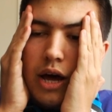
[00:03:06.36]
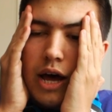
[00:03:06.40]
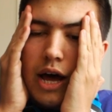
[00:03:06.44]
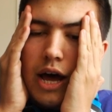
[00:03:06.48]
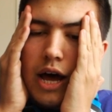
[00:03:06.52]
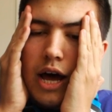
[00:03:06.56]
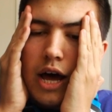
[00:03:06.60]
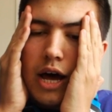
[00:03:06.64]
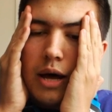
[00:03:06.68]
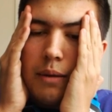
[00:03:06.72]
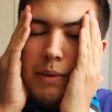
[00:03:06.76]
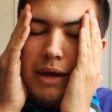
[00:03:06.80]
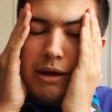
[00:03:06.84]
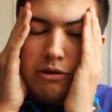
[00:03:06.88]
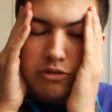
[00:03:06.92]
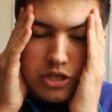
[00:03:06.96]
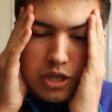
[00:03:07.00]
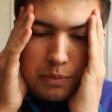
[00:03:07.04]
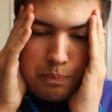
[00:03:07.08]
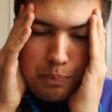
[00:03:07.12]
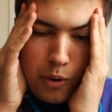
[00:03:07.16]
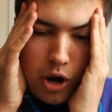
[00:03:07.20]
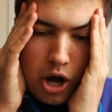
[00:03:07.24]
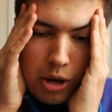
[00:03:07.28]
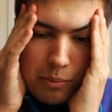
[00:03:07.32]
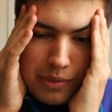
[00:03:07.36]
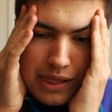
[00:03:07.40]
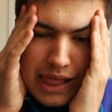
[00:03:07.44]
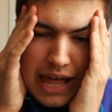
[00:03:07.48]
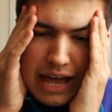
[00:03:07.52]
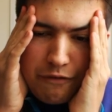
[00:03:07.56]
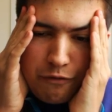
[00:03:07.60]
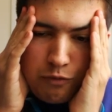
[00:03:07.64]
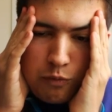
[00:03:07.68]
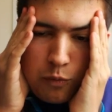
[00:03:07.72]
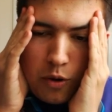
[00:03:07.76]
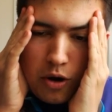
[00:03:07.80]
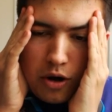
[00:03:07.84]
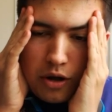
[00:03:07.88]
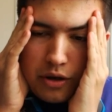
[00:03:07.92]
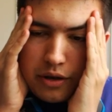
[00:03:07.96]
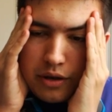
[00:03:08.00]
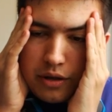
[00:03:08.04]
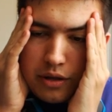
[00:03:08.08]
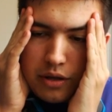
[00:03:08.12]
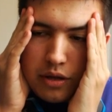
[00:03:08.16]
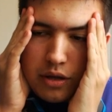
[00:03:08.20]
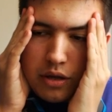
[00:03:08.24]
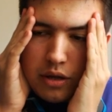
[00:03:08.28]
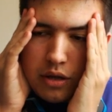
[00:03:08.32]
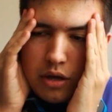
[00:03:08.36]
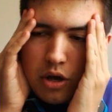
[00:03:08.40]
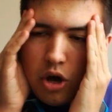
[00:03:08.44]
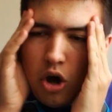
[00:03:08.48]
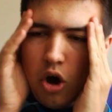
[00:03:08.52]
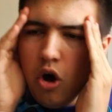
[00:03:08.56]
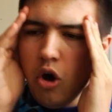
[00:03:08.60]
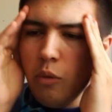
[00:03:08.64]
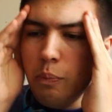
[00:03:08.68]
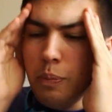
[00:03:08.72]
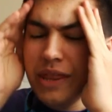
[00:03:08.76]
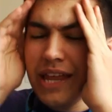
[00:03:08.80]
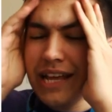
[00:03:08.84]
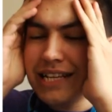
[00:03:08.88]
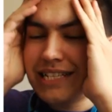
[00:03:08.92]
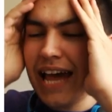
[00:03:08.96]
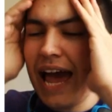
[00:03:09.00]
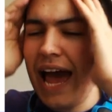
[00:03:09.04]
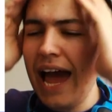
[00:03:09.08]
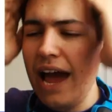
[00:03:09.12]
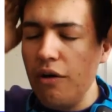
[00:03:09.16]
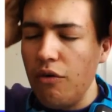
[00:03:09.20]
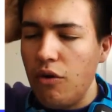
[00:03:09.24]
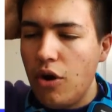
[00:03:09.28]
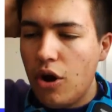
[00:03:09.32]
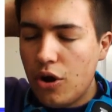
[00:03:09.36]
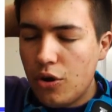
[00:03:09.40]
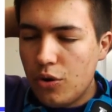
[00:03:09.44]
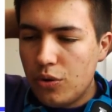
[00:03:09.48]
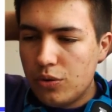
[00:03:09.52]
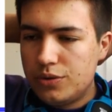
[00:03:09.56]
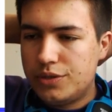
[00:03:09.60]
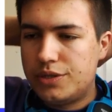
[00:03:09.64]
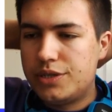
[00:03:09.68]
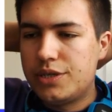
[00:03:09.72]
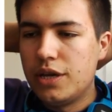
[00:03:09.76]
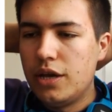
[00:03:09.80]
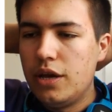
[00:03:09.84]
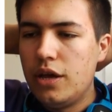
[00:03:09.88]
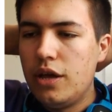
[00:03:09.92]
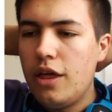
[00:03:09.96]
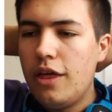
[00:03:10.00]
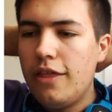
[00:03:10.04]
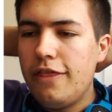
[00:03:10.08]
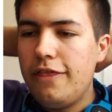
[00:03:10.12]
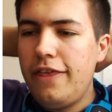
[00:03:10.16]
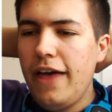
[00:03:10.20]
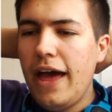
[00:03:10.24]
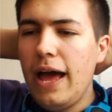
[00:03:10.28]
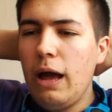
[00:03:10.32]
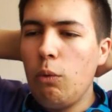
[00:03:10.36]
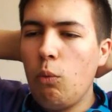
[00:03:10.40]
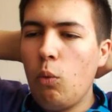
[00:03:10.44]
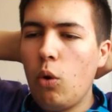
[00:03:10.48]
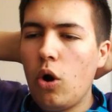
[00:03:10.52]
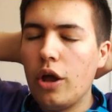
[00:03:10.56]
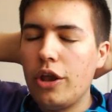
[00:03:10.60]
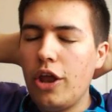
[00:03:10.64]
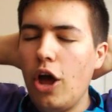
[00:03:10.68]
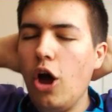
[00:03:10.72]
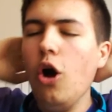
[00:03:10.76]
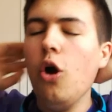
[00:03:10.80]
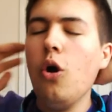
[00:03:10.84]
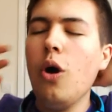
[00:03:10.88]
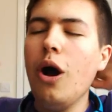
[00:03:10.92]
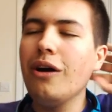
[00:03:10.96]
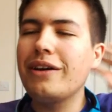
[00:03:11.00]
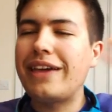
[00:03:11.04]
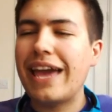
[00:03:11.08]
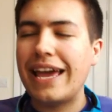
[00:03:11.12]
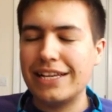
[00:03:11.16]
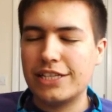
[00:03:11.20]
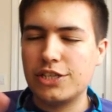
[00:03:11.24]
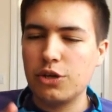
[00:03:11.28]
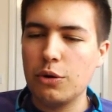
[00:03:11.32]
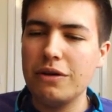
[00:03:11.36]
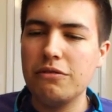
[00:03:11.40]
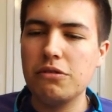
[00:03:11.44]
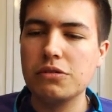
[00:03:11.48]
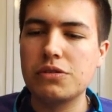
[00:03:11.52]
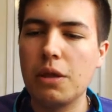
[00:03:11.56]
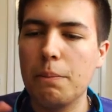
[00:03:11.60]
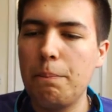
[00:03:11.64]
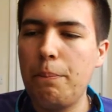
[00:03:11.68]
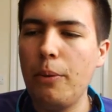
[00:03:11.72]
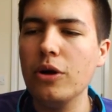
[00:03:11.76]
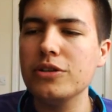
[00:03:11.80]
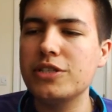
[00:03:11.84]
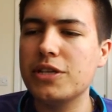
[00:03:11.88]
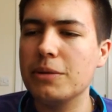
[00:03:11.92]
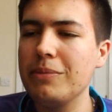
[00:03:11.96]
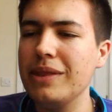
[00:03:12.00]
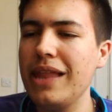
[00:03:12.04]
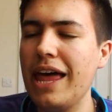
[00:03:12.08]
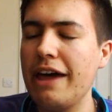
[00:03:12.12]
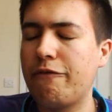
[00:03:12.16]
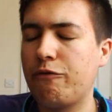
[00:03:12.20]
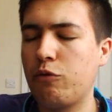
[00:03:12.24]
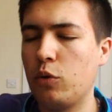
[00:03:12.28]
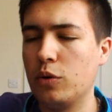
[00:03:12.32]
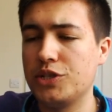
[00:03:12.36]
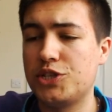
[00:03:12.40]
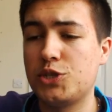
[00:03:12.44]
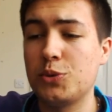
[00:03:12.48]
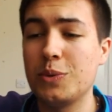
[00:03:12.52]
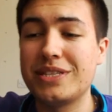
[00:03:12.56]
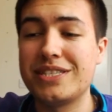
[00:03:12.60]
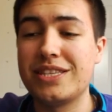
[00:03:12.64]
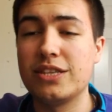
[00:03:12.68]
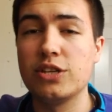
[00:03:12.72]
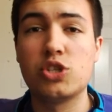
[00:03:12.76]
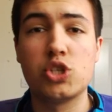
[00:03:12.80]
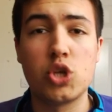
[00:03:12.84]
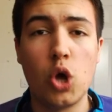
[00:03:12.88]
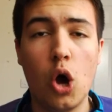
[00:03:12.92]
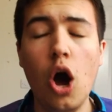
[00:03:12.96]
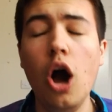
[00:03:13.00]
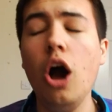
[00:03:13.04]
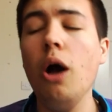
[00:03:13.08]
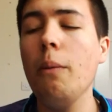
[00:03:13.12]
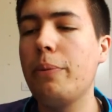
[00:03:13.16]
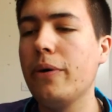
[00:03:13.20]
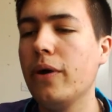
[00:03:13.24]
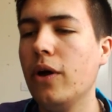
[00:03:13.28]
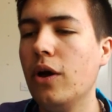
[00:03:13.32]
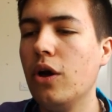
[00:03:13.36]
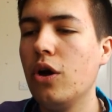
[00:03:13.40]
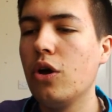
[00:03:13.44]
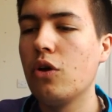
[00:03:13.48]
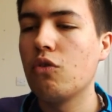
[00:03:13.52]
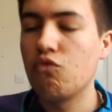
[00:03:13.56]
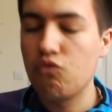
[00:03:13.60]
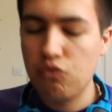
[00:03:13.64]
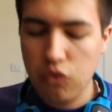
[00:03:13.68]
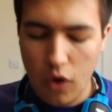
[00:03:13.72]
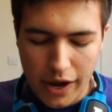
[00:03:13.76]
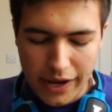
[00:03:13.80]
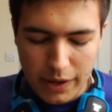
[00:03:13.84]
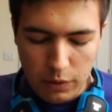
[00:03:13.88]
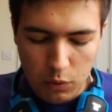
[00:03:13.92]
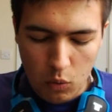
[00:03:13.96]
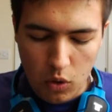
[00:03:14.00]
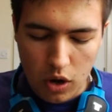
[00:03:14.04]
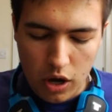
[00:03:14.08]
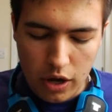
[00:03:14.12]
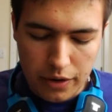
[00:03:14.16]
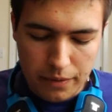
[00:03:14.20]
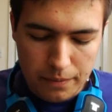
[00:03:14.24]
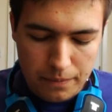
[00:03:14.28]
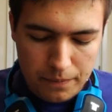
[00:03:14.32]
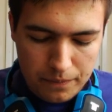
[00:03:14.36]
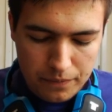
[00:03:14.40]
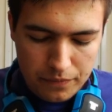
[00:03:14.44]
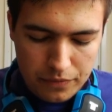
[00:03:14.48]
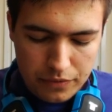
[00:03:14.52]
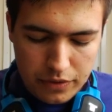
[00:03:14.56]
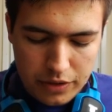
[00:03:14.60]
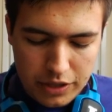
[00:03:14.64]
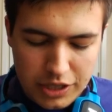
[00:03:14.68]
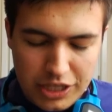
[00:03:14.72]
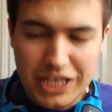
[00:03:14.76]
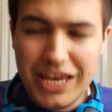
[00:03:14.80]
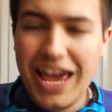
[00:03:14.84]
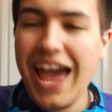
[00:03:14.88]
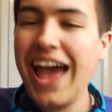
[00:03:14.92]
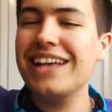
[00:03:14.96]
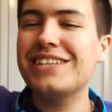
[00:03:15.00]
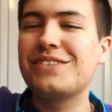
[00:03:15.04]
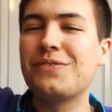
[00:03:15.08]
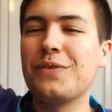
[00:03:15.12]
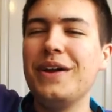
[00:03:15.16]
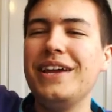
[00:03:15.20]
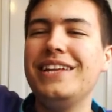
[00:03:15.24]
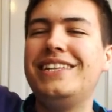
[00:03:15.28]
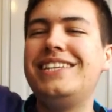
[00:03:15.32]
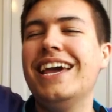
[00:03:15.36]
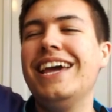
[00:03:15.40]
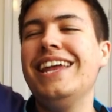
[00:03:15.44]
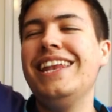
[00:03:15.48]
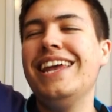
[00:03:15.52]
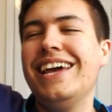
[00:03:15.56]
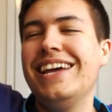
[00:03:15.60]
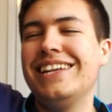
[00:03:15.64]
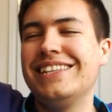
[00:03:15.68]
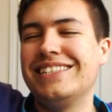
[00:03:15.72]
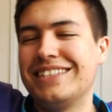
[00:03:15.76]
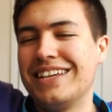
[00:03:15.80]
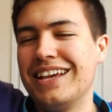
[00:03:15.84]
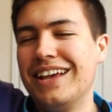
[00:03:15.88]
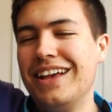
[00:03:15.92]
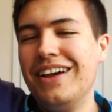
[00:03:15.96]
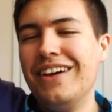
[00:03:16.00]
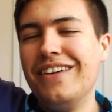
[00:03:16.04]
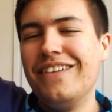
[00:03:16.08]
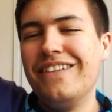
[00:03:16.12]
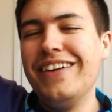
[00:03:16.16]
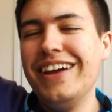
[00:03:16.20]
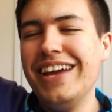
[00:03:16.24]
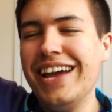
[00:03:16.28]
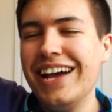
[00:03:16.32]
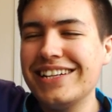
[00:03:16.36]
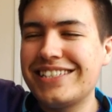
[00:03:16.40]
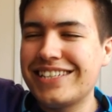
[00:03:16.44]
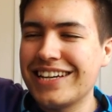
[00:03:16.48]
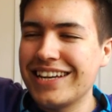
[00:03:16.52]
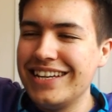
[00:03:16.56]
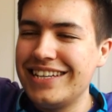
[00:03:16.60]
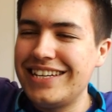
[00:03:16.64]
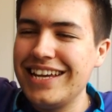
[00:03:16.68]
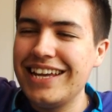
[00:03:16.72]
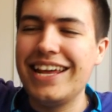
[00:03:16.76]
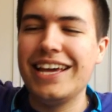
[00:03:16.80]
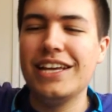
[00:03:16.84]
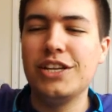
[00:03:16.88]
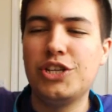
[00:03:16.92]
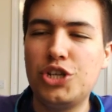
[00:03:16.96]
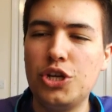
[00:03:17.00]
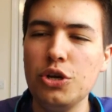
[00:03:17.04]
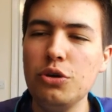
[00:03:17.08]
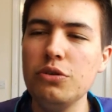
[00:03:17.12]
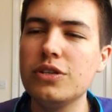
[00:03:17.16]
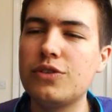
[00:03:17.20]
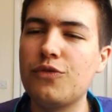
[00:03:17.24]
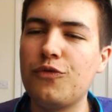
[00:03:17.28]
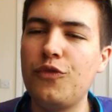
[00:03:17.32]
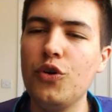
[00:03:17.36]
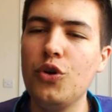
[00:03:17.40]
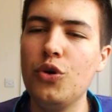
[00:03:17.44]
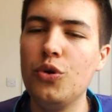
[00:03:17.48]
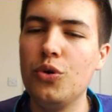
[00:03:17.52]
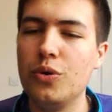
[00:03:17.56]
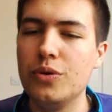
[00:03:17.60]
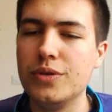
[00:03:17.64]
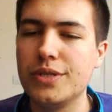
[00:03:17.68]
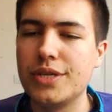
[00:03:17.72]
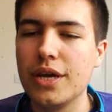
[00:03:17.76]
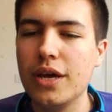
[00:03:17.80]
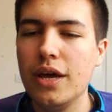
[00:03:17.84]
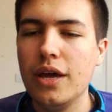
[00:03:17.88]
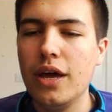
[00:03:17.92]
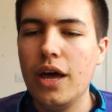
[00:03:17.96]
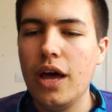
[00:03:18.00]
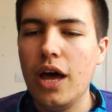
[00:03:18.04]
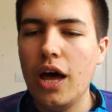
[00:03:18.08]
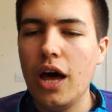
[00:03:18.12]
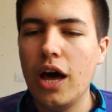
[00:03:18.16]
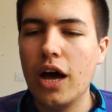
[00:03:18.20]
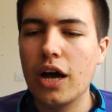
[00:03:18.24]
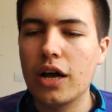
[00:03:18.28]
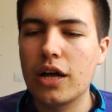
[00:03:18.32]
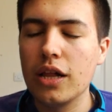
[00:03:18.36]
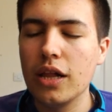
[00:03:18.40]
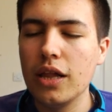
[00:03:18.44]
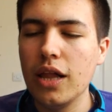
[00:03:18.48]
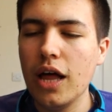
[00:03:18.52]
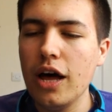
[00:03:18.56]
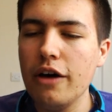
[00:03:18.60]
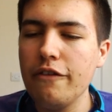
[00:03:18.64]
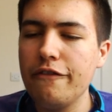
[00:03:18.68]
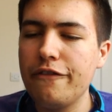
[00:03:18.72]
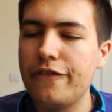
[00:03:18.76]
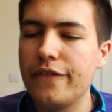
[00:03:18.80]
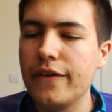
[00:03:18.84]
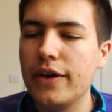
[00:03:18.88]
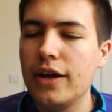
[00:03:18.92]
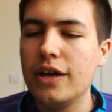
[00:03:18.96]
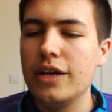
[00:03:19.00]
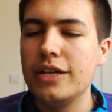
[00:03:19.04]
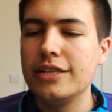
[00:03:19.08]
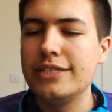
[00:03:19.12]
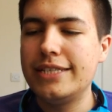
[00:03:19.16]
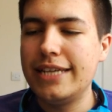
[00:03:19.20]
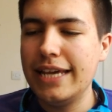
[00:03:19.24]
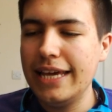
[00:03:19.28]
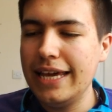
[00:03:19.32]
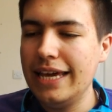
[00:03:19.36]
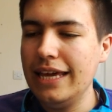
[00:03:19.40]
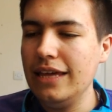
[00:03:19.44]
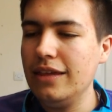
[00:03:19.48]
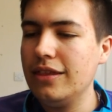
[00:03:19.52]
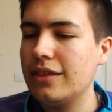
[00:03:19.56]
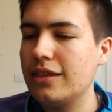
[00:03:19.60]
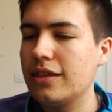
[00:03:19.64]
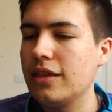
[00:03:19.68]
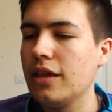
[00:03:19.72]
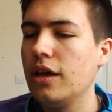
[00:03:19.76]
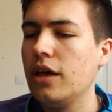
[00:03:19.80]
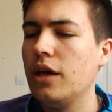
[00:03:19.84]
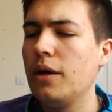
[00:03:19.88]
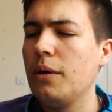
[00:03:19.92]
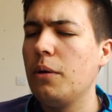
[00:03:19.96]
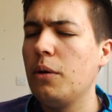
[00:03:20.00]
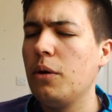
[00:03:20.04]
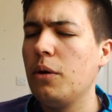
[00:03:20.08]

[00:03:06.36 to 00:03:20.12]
It was the bottom left one. Oh, but there's arrows. That one. Oh, okay, so it was the bottom left one, so it's the top right one. Yes, we did it! We actually did it. Choose food. A glove, teeth...